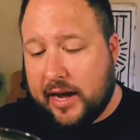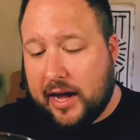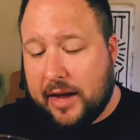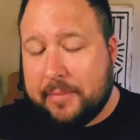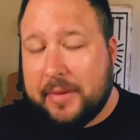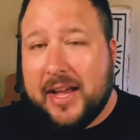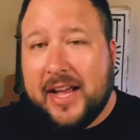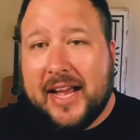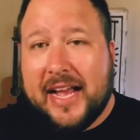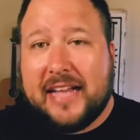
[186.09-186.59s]

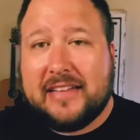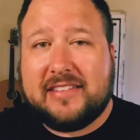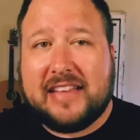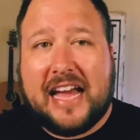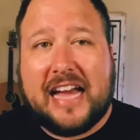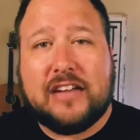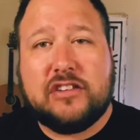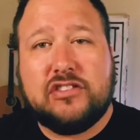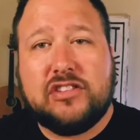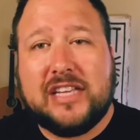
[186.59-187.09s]
Um, it's
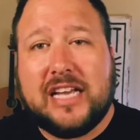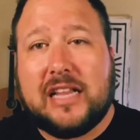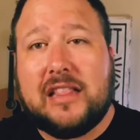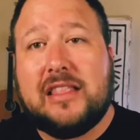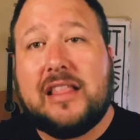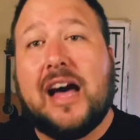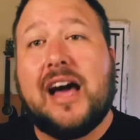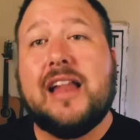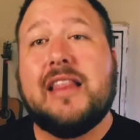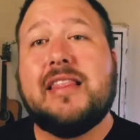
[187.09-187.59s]
actually a
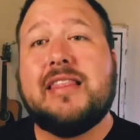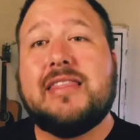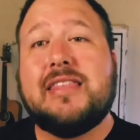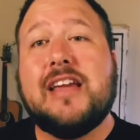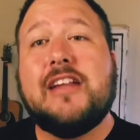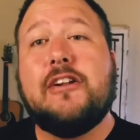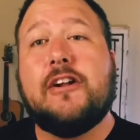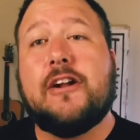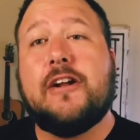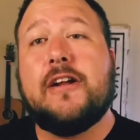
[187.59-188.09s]
lot
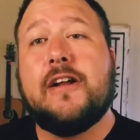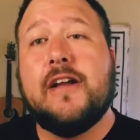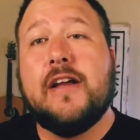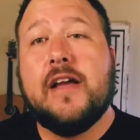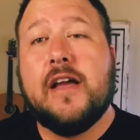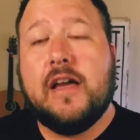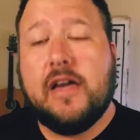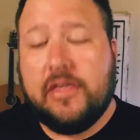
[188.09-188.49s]
thinner